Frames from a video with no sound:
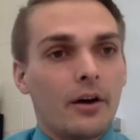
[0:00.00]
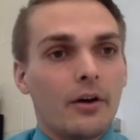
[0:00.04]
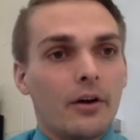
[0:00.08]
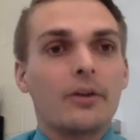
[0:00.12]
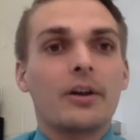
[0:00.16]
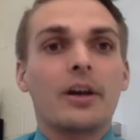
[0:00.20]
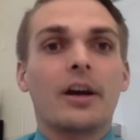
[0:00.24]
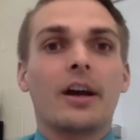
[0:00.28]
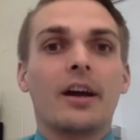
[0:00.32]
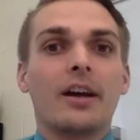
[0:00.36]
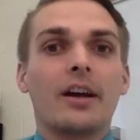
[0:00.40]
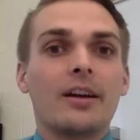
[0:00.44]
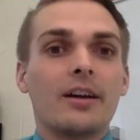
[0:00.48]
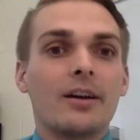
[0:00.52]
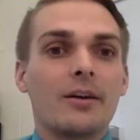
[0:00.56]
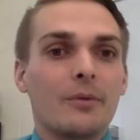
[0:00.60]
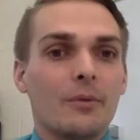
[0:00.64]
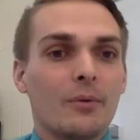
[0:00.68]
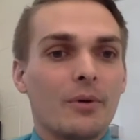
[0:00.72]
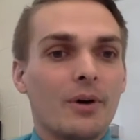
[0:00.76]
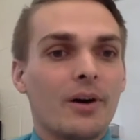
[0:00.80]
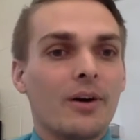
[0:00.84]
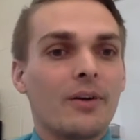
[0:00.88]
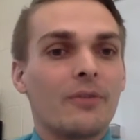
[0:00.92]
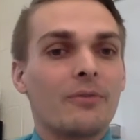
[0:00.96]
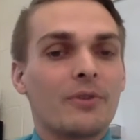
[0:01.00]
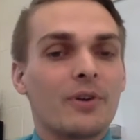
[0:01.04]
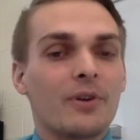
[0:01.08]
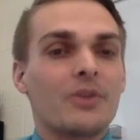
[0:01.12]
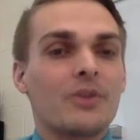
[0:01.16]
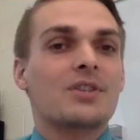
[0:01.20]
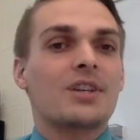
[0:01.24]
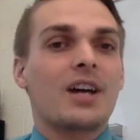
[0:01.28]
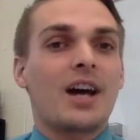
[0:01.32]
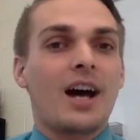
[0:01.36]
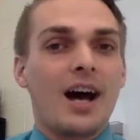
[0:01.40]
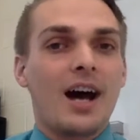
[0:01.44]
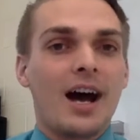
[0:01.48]
Okay, well,
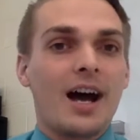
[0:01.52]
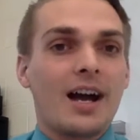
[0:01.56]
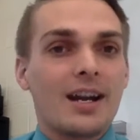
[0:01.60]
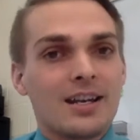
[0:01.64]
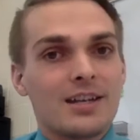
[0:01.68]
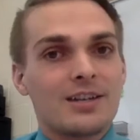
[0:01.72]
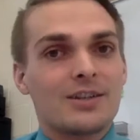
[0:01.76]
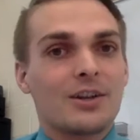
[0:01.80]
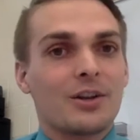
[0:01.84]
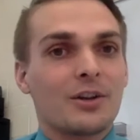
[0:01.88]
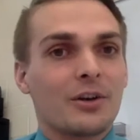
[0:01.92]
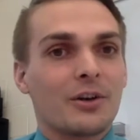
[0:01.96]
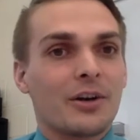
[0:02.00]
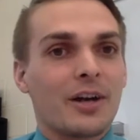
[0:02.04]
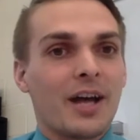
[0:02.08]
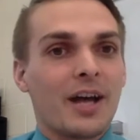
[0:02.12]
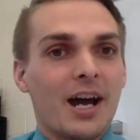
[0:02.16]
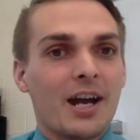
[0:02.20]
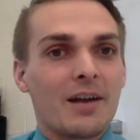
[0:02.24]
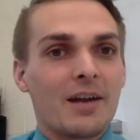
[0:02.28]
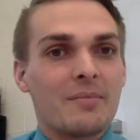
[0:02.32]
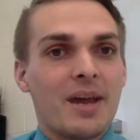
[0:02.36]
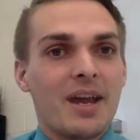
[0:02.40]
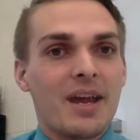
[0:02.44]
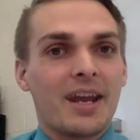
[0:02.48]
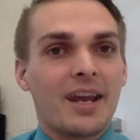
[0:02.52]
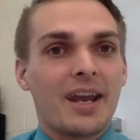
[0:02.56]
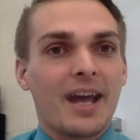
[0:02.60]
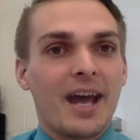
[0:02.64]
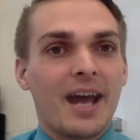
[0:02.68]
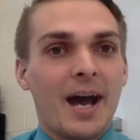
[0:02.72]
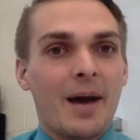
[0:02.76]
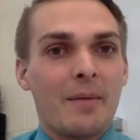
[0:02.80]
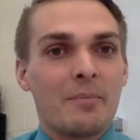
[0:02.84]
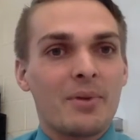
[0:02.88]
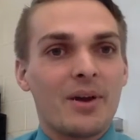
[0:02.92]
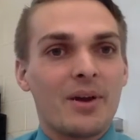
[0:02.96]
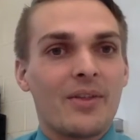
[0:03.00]
first I need to learn how to make an
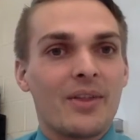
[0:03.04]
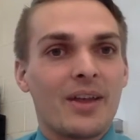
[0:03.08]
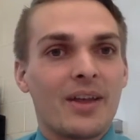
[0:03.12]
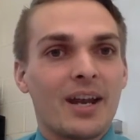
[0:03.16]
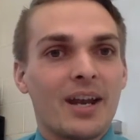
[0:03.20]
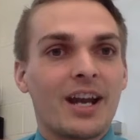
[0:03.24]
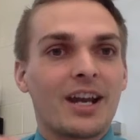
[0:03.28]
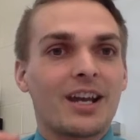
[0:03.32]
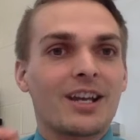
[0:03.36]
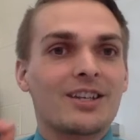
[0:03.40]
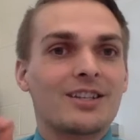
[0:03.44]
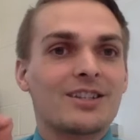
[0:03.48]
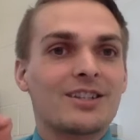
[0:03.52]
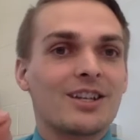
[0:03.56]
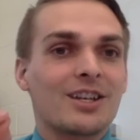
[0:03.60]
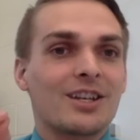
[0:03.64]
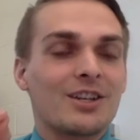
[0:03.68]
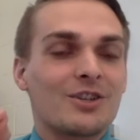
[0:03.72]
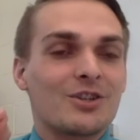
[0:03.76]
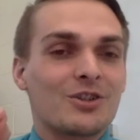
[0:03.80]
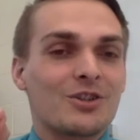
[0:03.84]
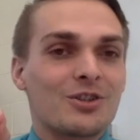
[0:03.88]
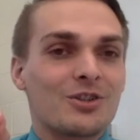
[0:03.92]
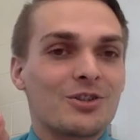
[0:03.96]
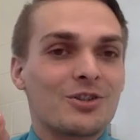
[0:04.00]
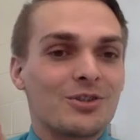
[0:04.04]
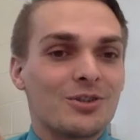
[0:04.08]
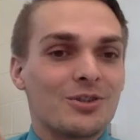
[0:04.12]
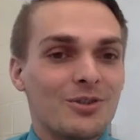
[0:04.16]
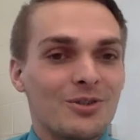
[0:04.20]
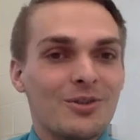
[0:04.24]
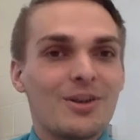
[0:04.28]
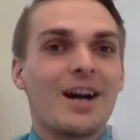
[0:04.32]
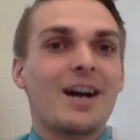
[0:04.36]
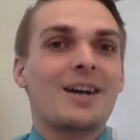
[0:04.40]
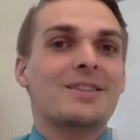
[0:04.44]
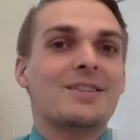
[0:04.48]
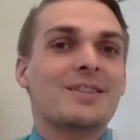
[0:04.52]
app, and then I can teach you
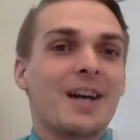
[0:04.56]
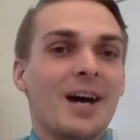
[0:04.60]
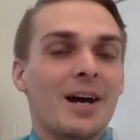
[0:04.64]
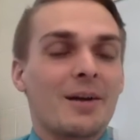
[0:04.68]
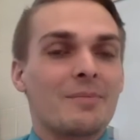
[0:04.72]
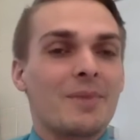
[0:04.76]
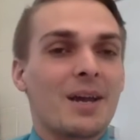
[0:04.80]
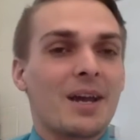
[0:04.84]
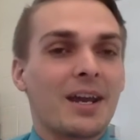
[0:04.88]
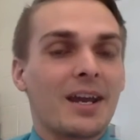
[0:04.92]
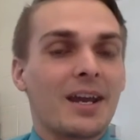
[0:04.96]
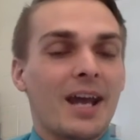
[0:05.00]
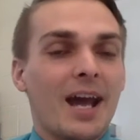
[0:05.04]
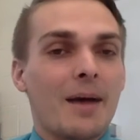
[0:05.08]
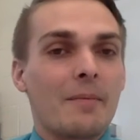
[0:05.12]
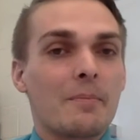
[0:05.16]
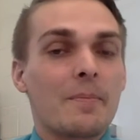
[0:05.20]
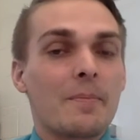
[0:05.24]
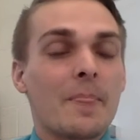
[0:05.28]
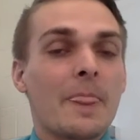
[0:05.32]
guys how to make an app.